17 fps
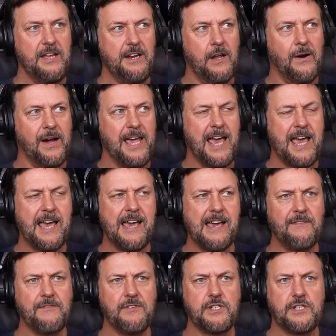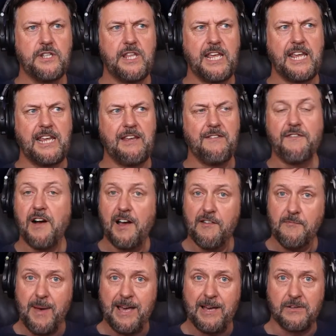I have the
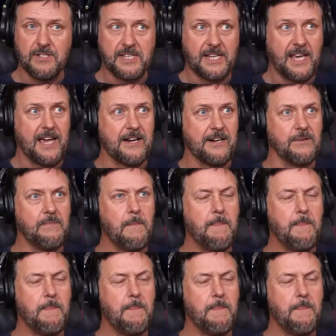£5 account,